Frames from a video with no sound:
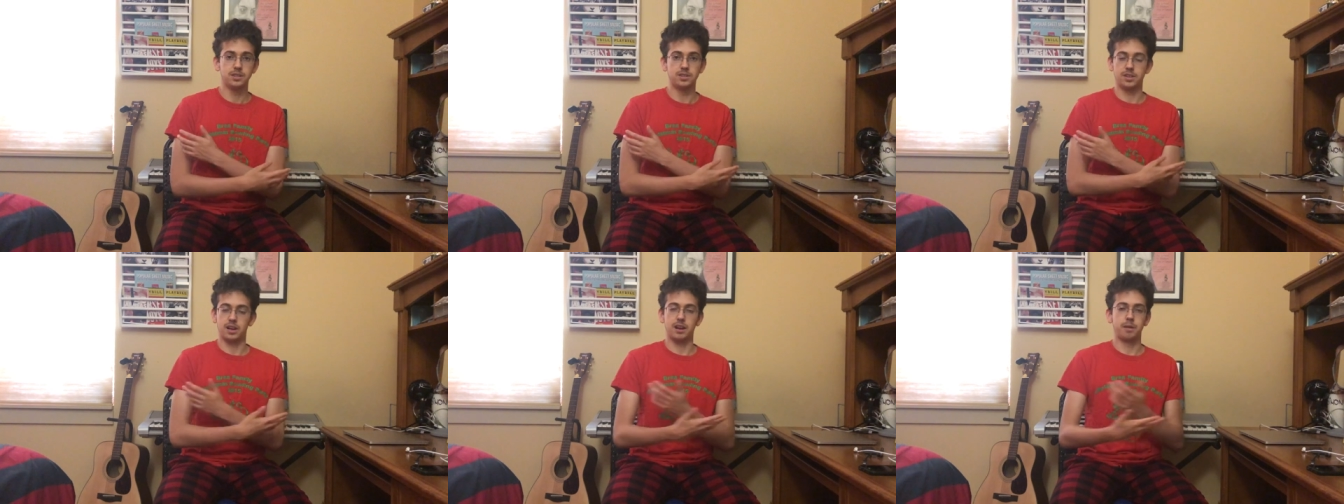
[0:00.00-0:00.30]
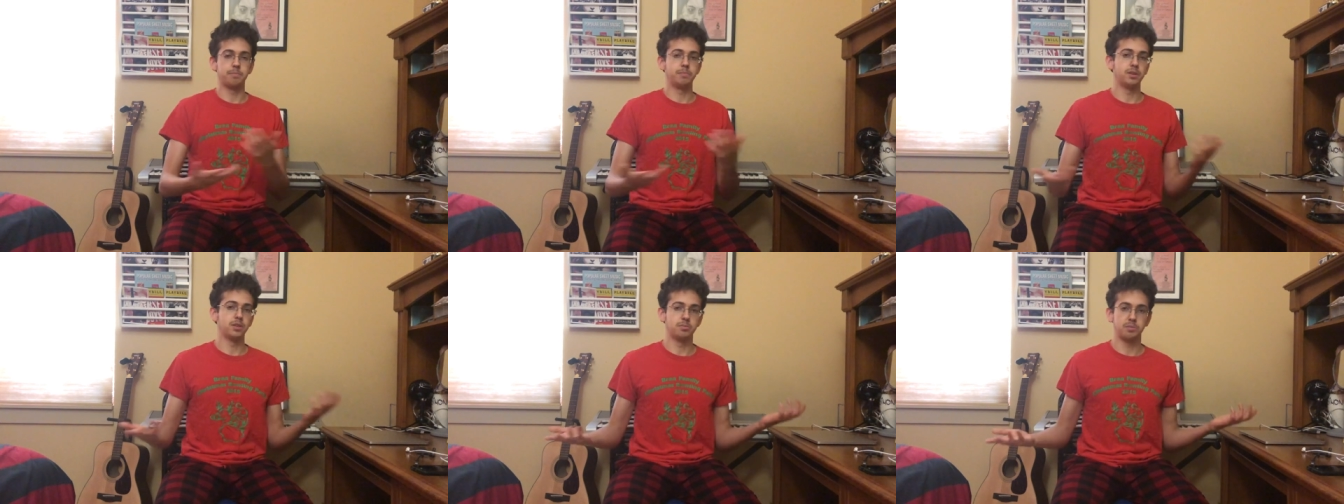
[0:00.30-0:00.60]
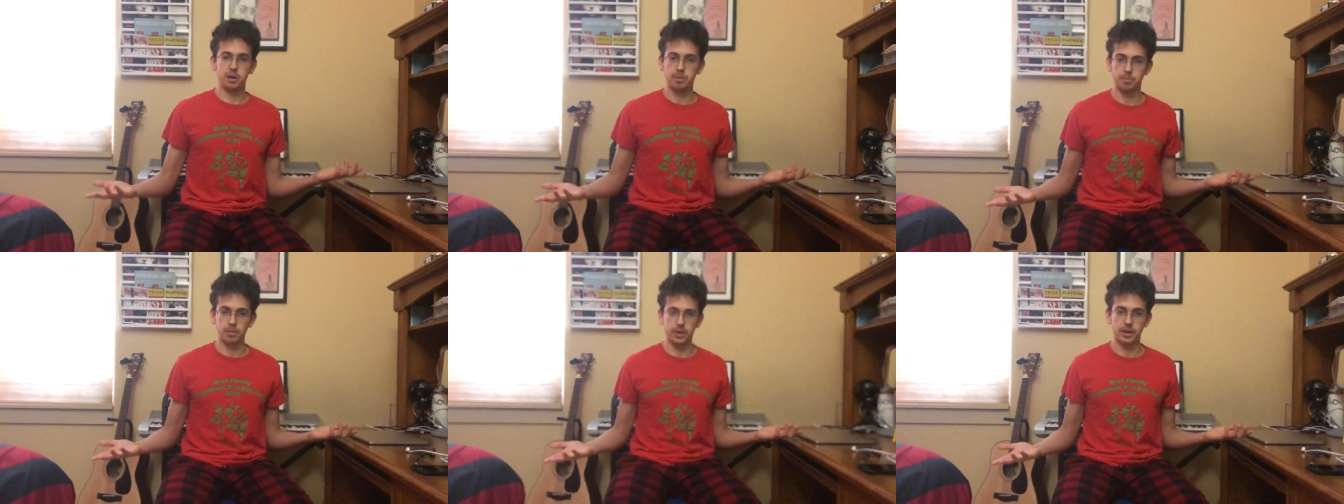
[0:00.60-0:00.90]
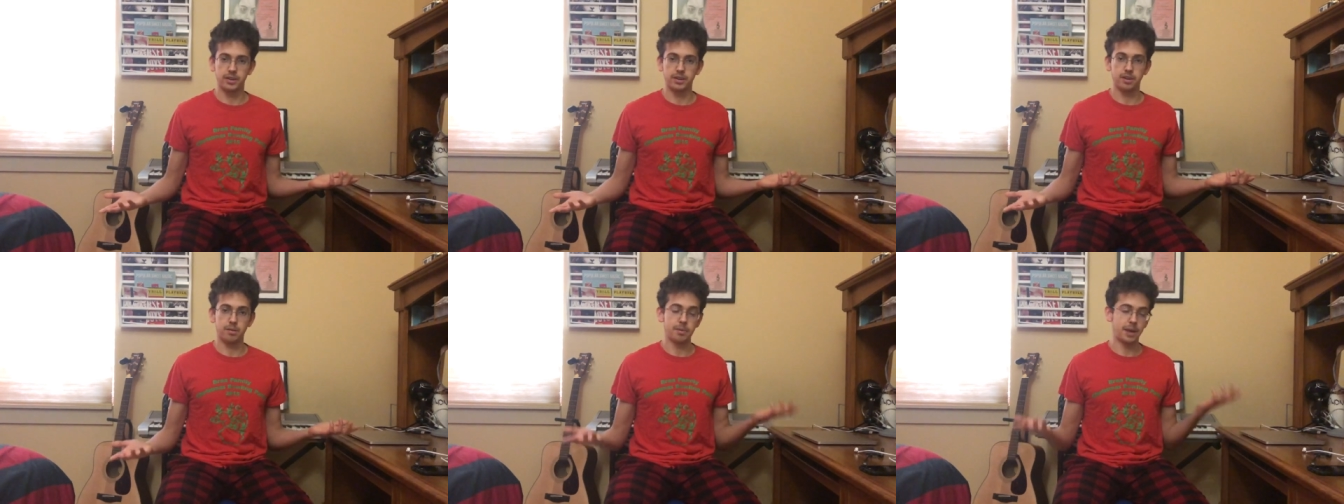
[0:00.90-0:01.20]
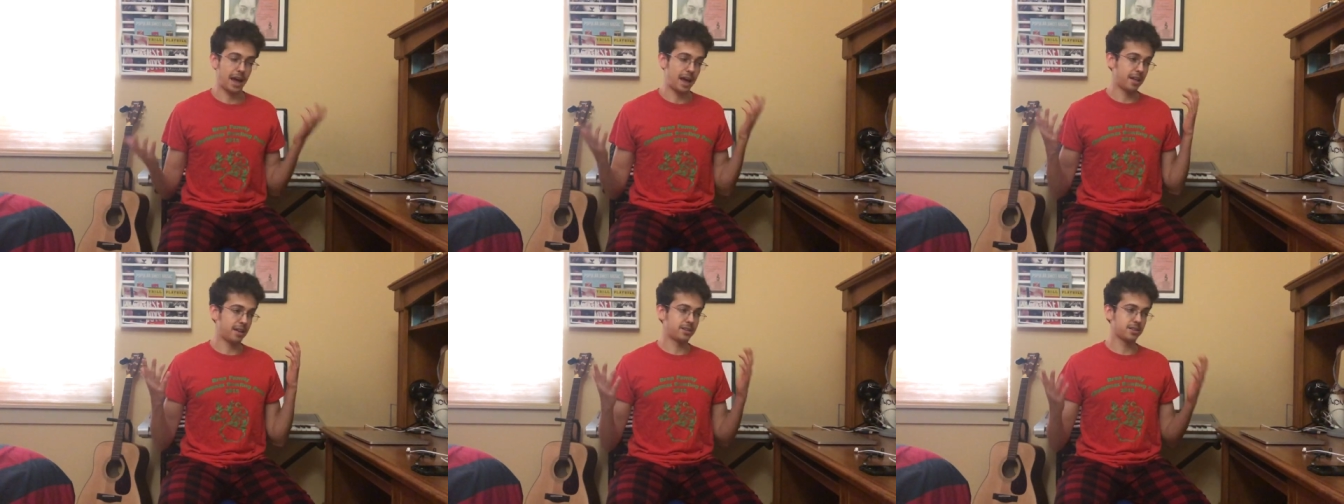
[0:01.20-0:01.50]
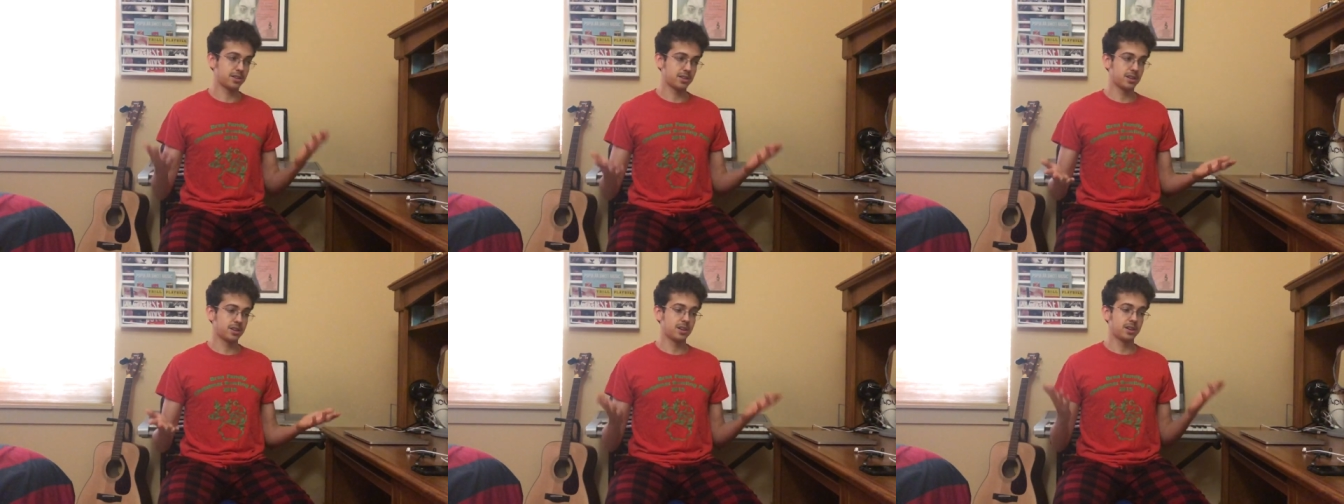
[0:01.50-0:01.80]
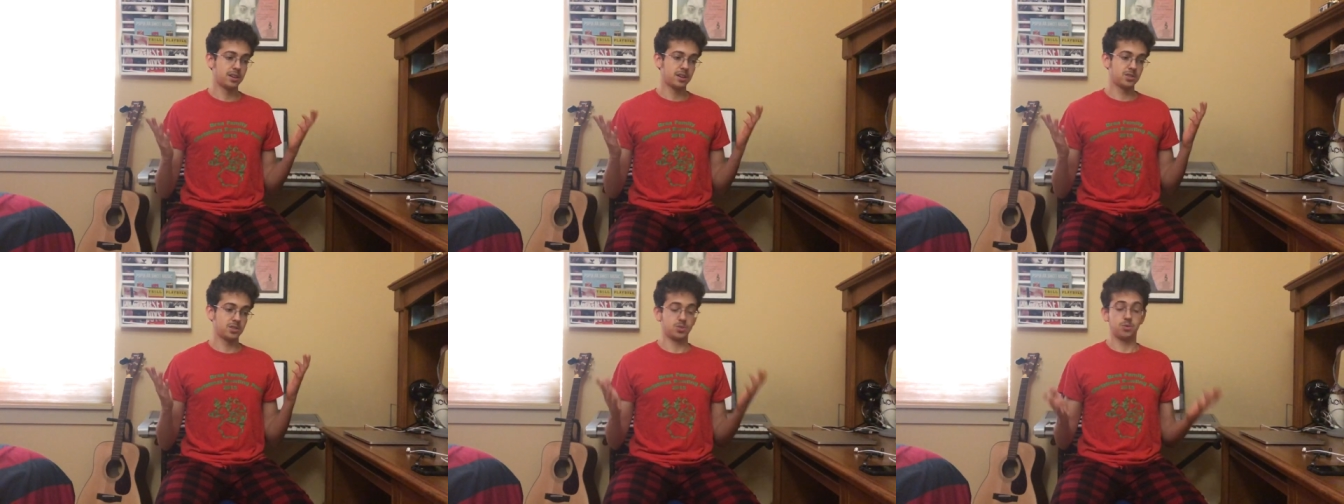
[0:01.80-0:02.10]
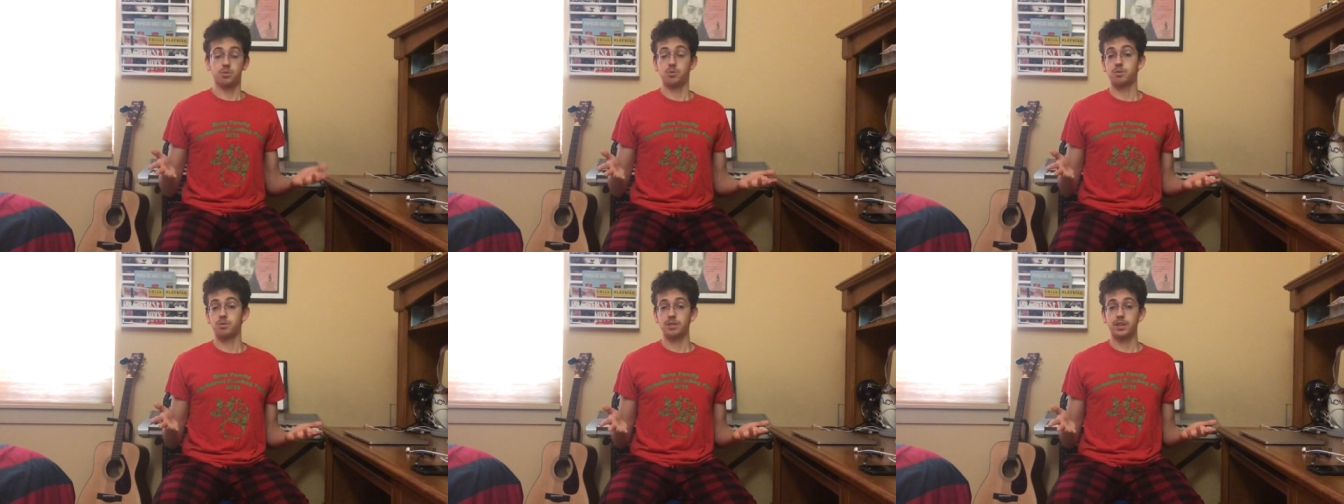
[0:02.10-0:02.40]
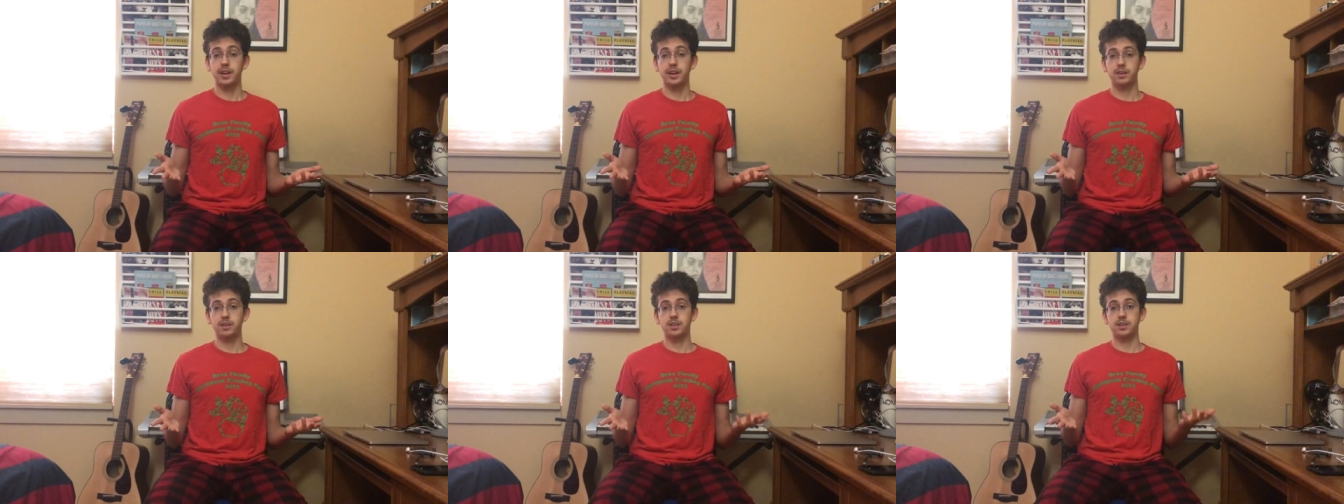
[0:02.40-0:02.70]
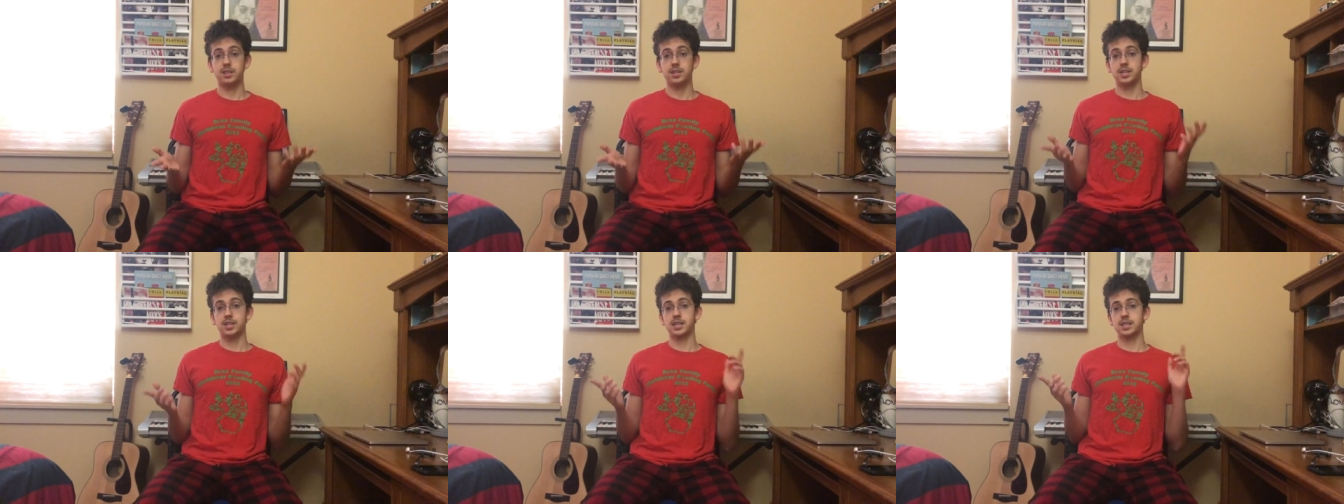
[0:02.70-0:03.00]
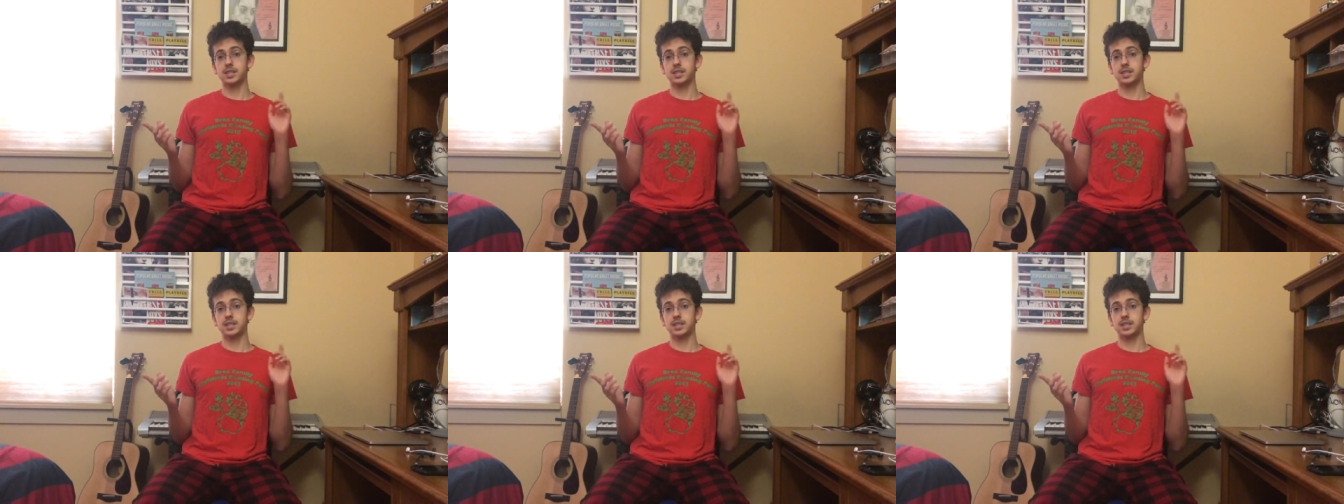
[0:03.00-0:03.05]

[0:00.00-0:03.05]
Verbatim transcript: Just gotta build my brand up, and sooner or later,